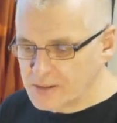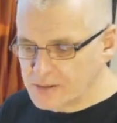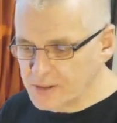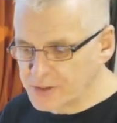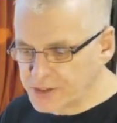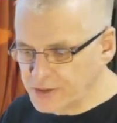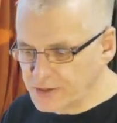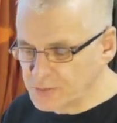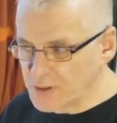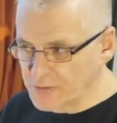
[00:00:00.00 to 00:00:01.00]
The
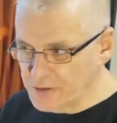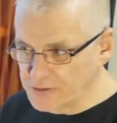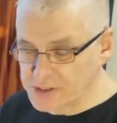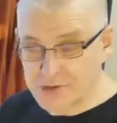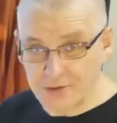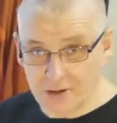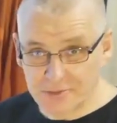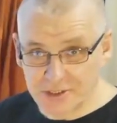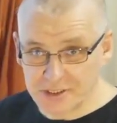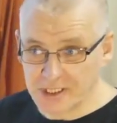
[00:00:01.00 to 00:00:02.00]
third one of those 3
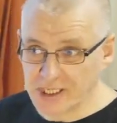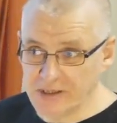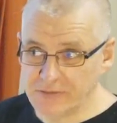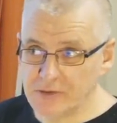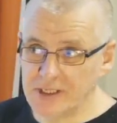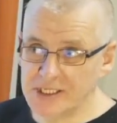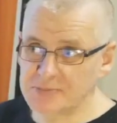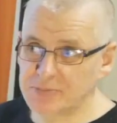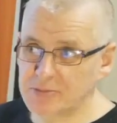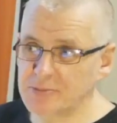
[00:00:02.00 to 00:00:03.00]
options I gave you is
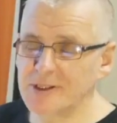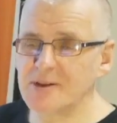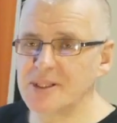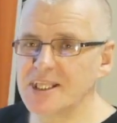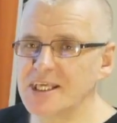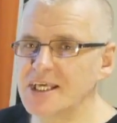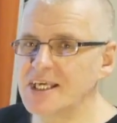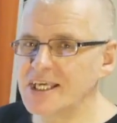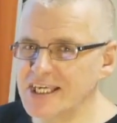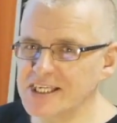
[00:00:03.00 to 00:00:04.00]
probably the
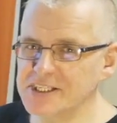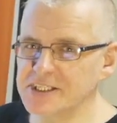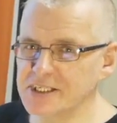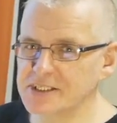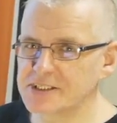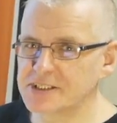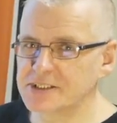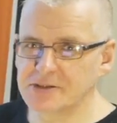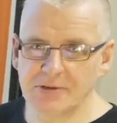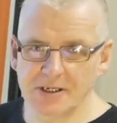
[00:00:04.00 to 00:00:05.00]
easiest
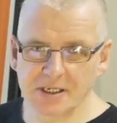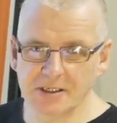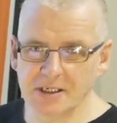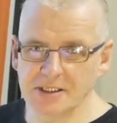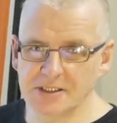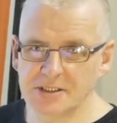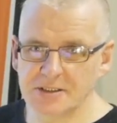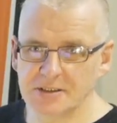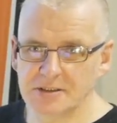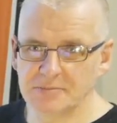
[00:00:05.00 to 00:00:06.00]
to recognize
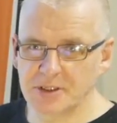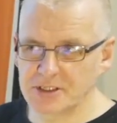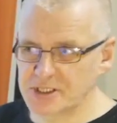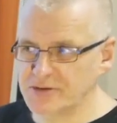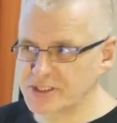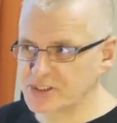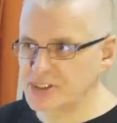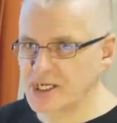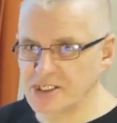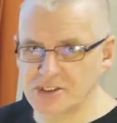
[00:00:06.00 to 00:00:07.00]
because there is a
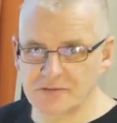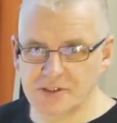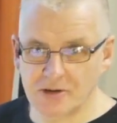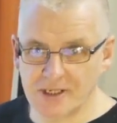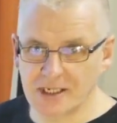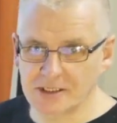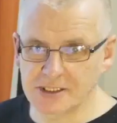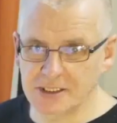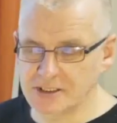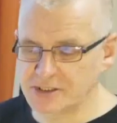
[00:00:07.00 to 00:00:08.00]
change of
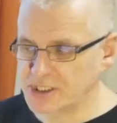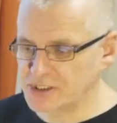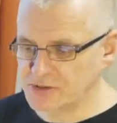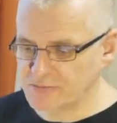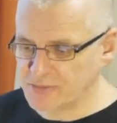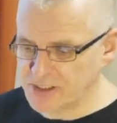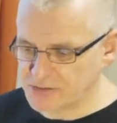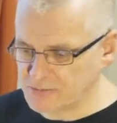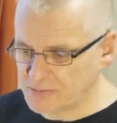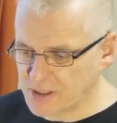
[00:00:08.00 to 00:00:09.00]
tonality, a change of major
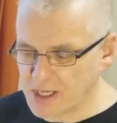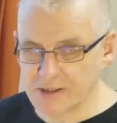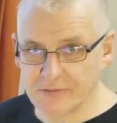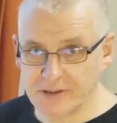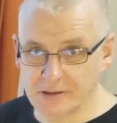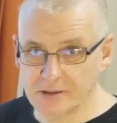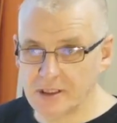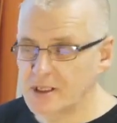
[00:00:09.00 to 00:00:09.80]
and minor feel.